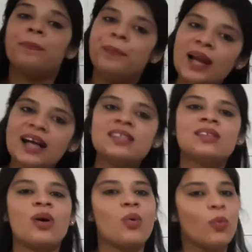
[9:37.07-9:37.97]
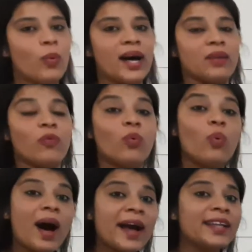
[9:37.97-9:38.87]
plus 1.
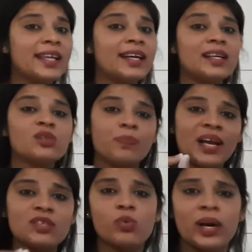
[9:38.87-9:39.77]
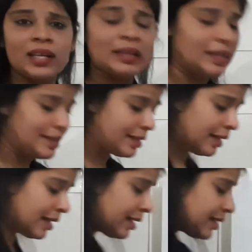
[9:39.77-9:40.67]
Why there is plus 1 in this?
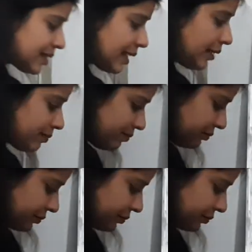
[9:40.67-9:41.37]
See,